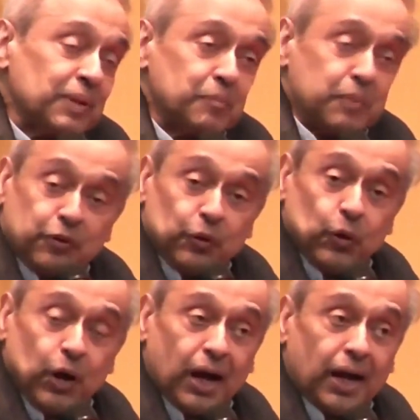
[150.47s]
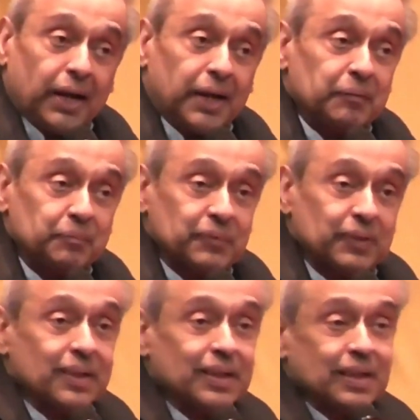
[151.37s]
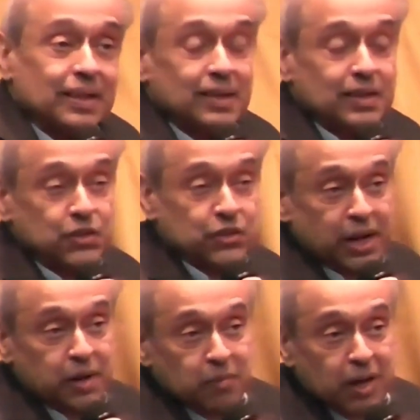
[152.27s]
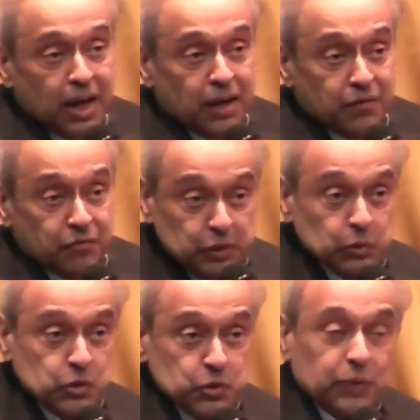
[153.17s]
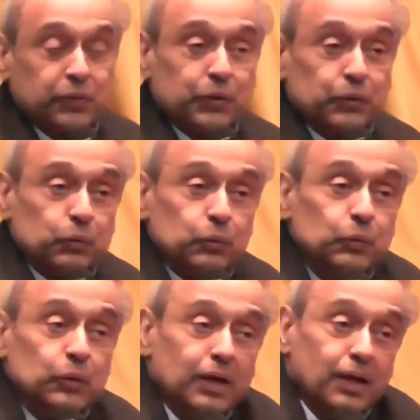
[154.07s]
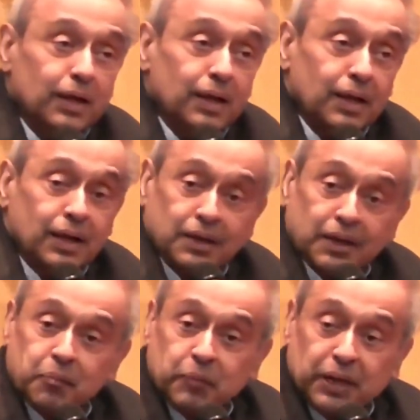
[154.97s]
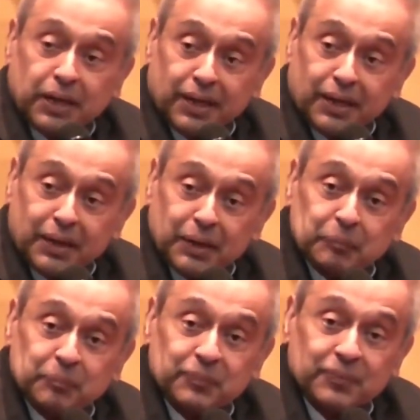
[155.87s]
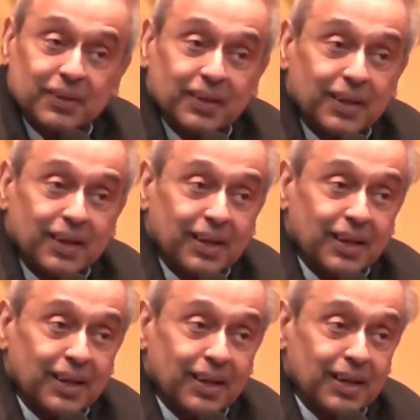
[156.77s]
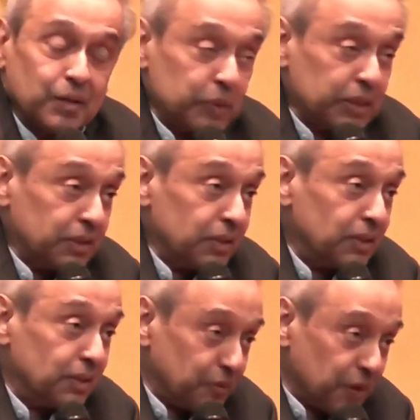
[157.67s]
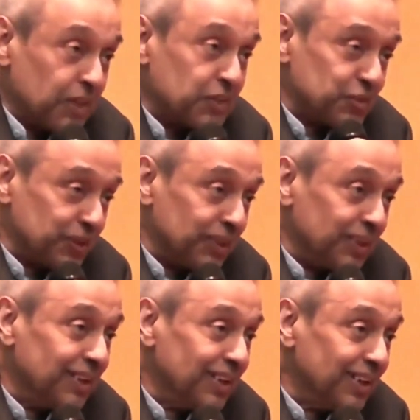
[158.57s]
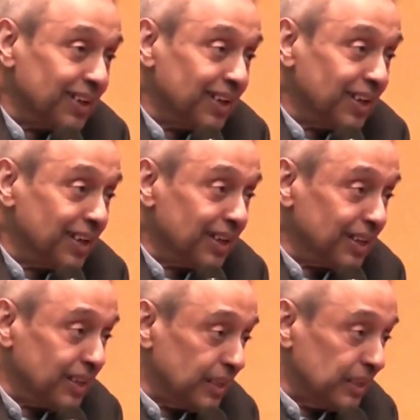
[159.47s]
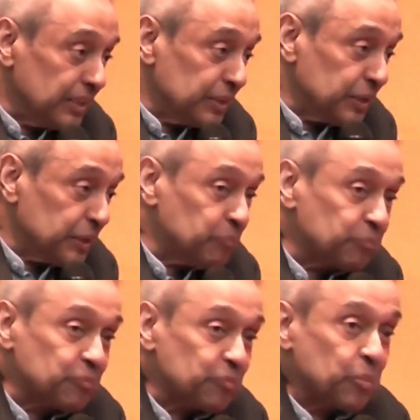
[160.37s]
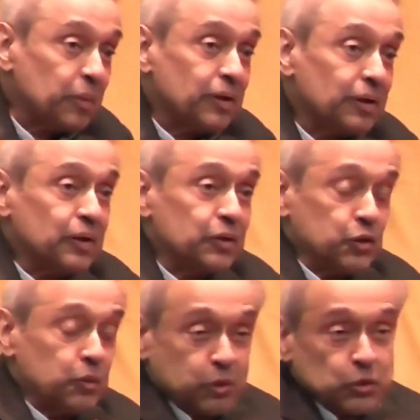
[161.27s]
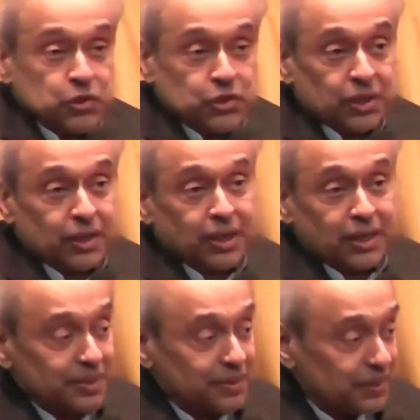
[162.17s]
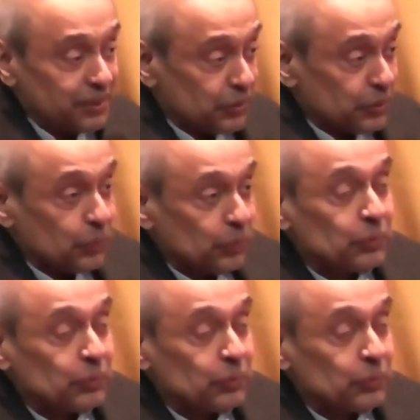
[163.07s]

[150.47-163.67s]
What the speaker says: Before I share my views with you, let me make a little correction. In your brochure and in your